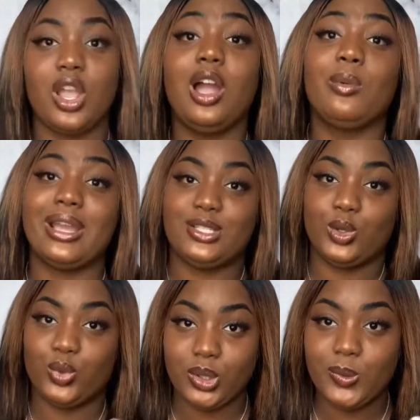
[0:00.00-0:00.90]
All right,
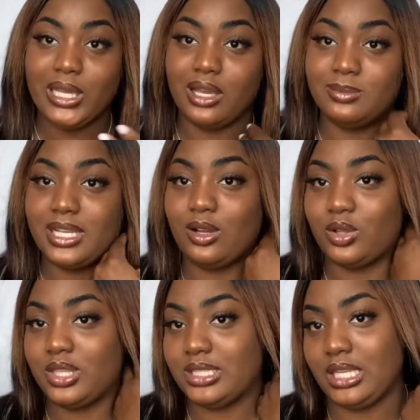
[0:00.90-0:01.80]
so 3 week update
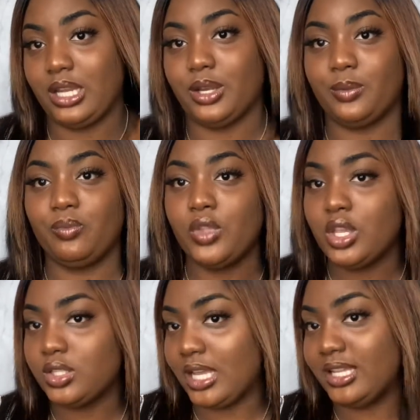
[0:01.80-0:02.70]
on this hair.
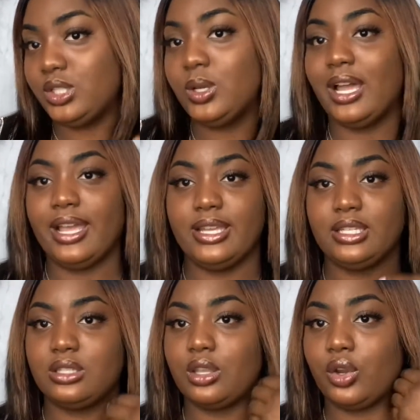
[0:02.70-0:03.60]
So as you
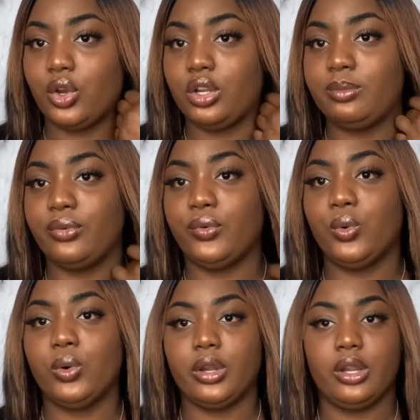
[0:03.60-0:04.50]
guys heard
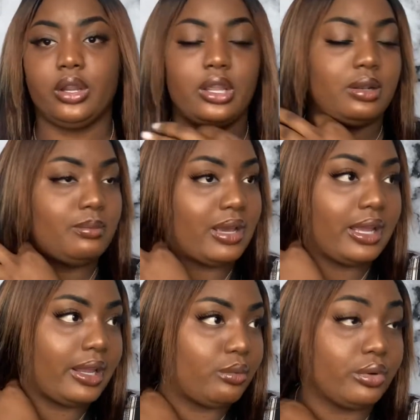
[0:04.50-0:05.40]
before in
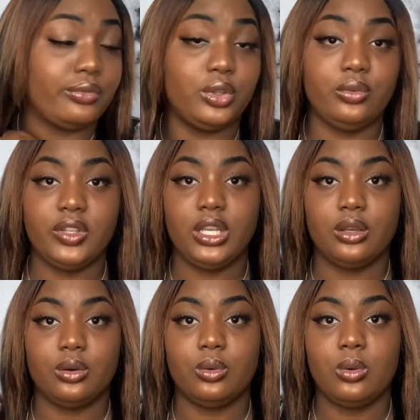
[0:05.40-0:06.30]
my review
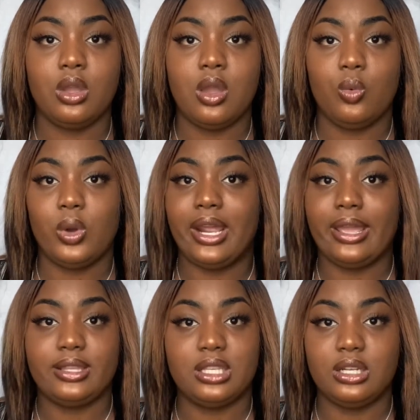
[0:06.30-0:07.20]
video, when
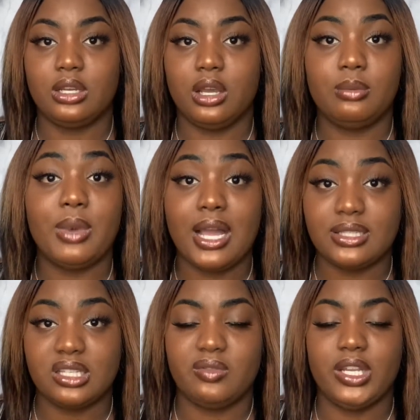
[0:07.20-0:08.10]
I did an
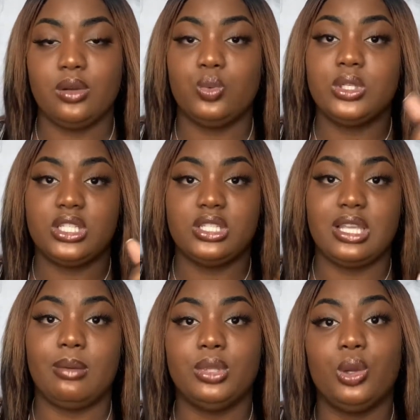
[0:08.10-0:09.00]
unboxing video, which is
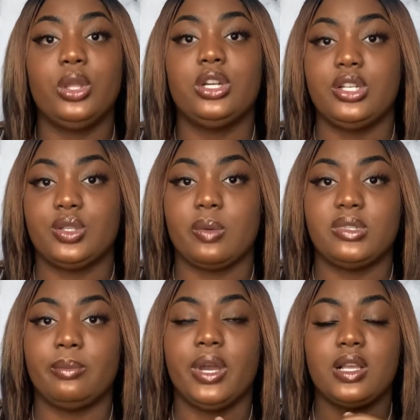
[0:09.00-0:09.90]
down below in the
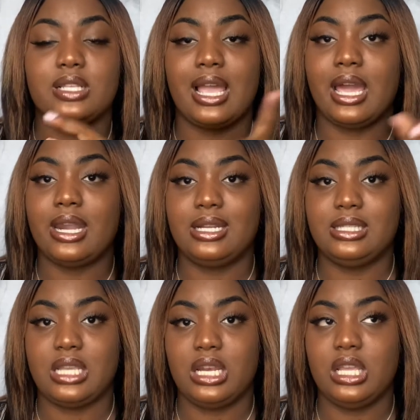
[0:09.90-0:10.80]
description box, I got a
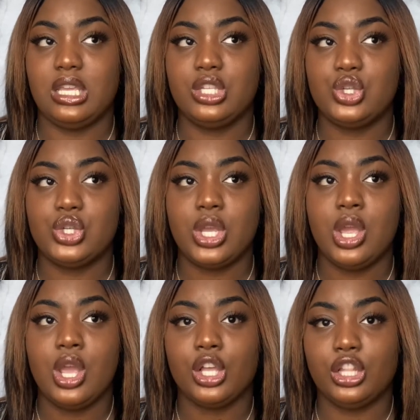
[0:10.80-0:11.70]
10 inch
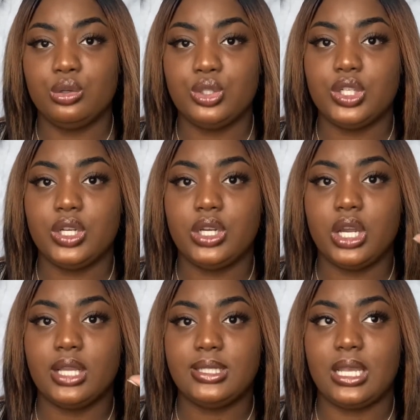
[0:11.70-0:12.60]
closure,
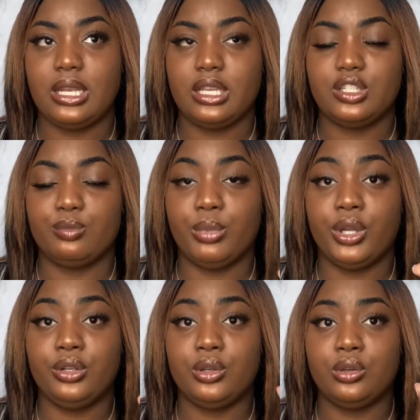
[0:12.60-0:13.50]
a 10 inch
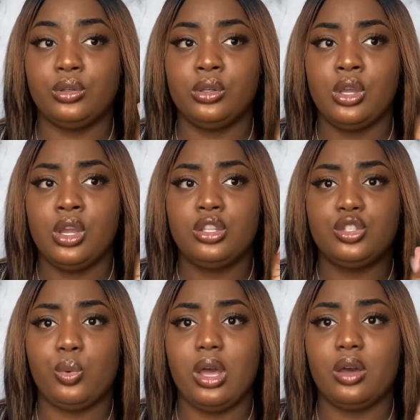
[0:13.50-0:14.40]
bundle,
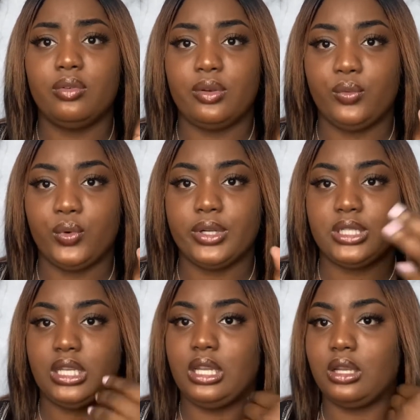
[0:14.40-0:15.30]
12 and
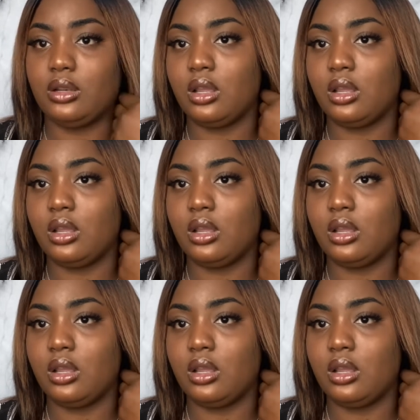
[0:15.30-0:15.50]
14.